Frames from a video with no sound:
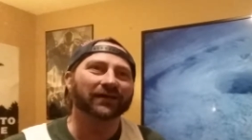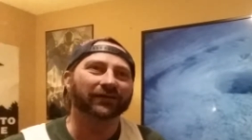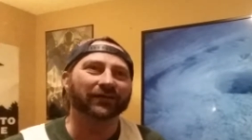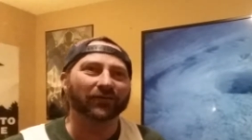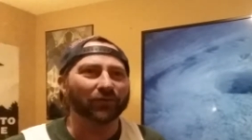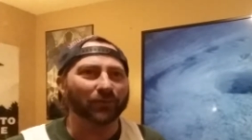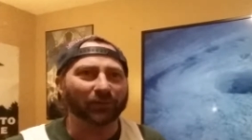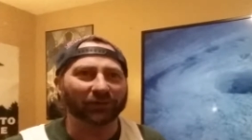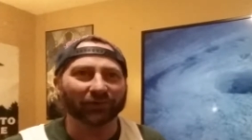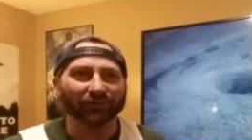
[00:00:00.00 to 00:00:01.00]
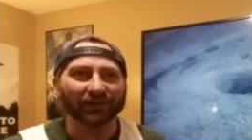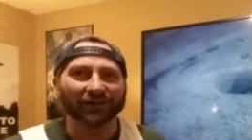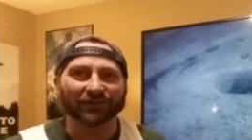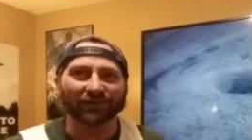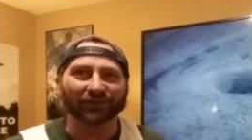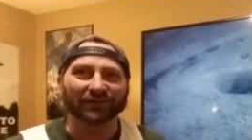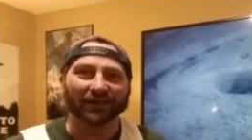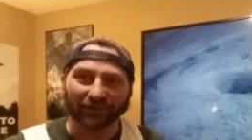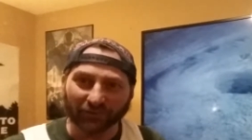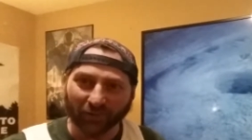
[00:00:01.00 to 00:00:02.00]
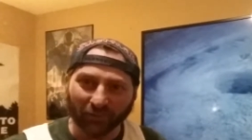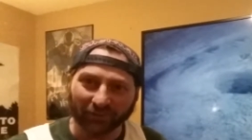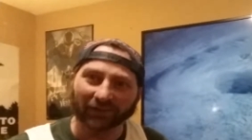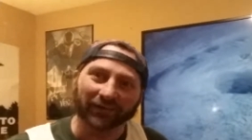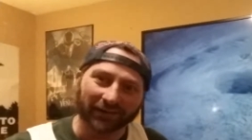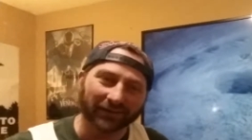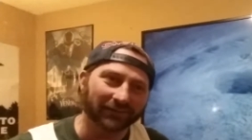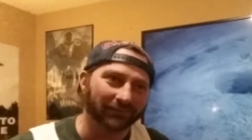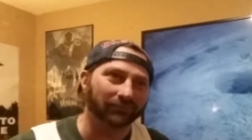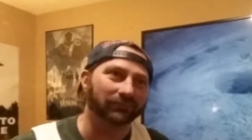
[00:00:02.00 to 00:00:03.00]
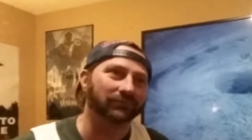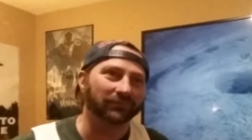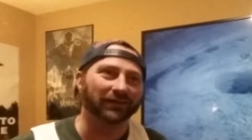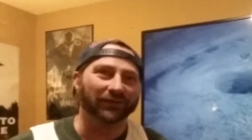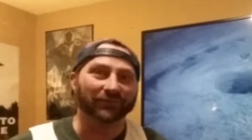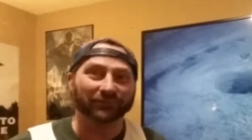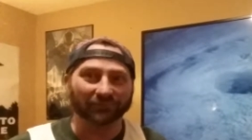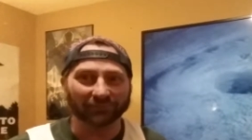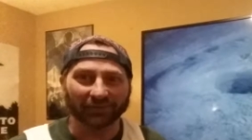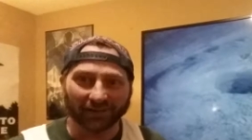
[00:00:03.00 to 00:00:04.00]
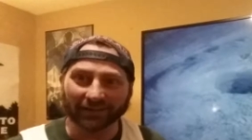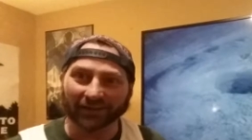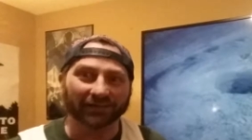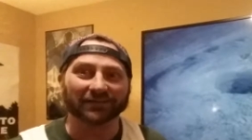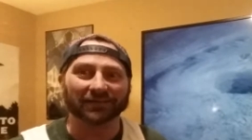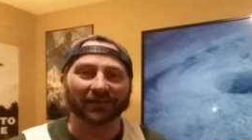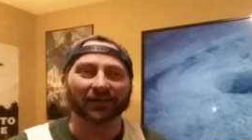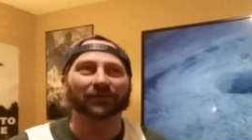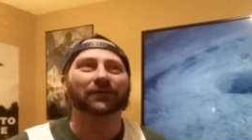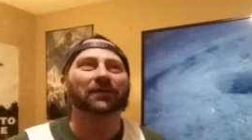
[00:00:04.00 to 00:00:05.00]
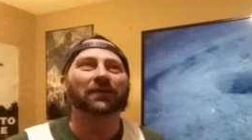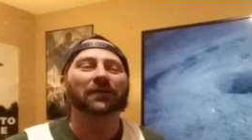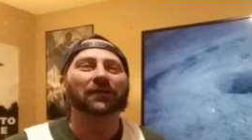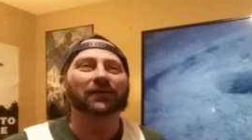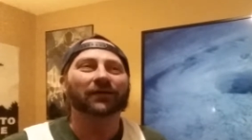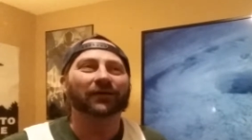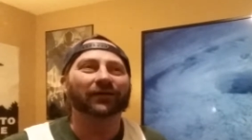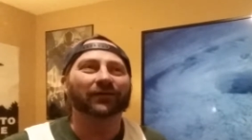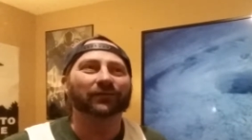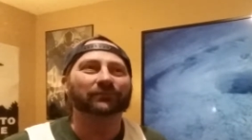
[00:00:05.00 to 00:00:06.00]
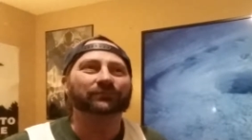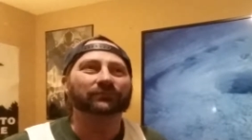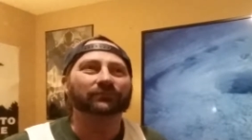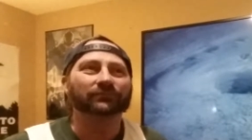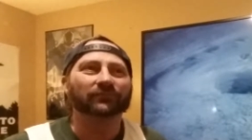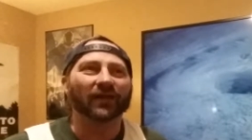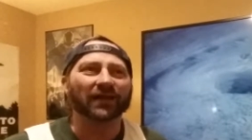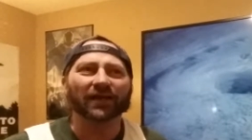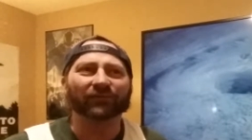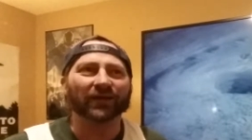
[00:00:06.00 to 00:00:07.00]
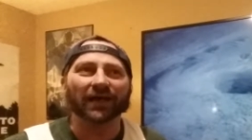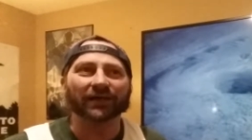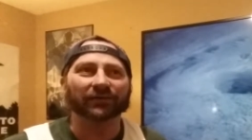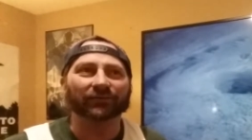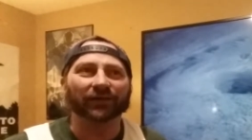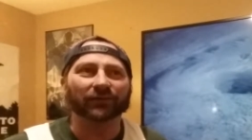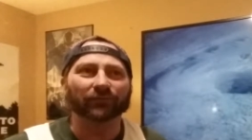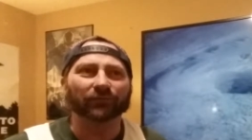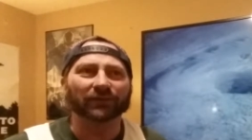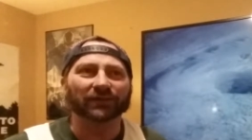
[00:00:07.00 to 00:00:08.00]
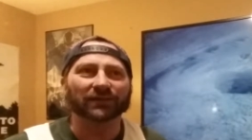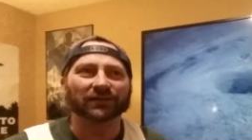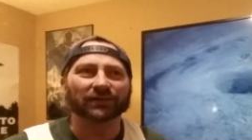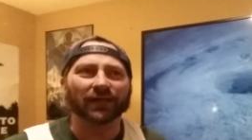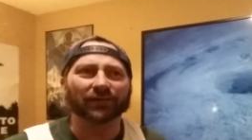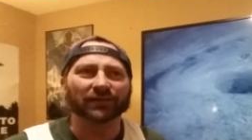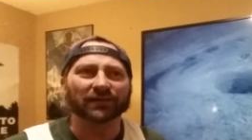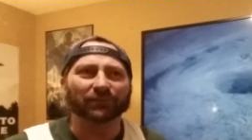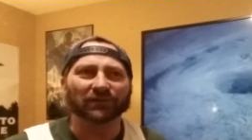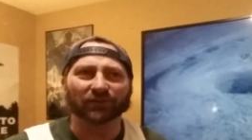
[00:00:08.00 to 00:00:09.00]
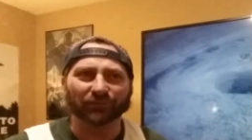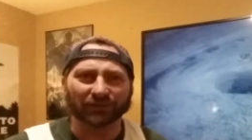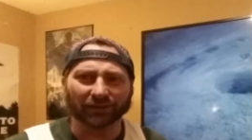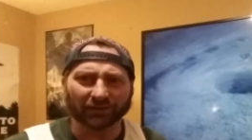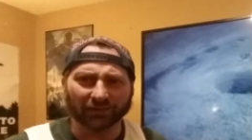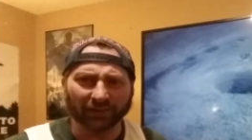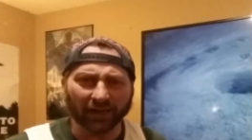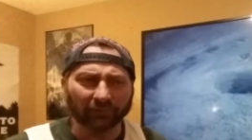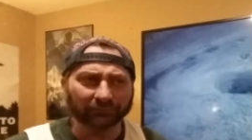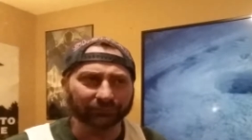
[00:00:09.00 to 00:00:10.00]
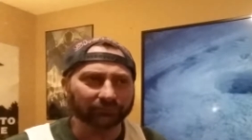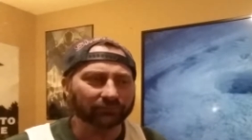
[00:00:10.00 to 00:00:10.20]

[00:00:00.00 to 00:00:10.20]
you think oh maybe they don't like each other it's like no they're you know in on it together um, and I had forgotten like what this how this episode was going to turn out.